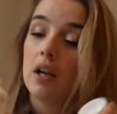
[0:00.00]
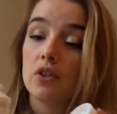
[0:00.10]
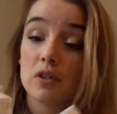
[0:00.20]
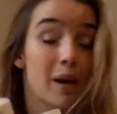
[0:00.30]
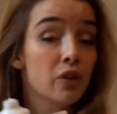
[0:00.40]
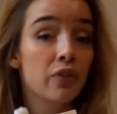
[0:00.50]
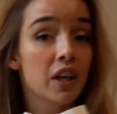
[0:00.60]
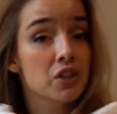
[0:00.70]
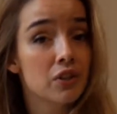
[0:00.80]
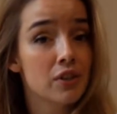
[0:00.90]
to the
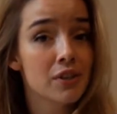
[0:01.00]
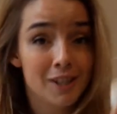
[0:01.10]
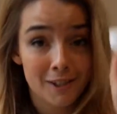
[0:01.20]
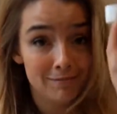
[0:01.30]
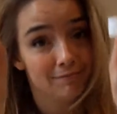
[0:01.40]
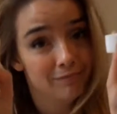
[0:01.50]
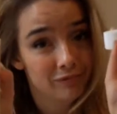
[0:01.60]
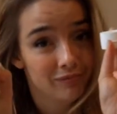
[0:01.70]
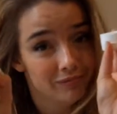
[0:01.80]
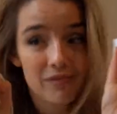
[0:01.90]
manufacturers,
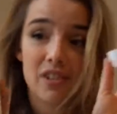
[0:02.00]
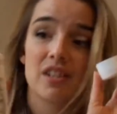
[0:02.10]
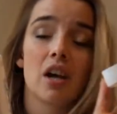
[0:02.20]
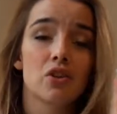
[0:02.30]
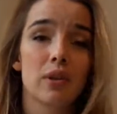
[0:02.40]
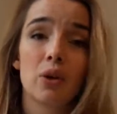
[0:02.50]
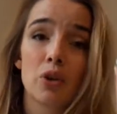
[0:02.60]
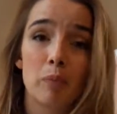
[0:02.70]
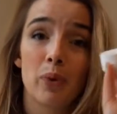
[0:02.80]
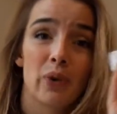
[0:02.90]
start doing
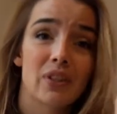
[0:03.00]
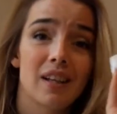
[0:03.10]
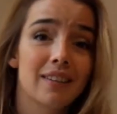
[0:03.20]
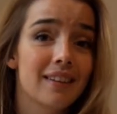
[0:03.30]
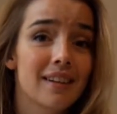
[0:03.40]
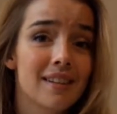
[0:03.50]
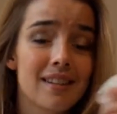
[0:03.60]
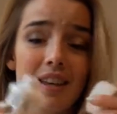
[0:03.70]
all your products like this.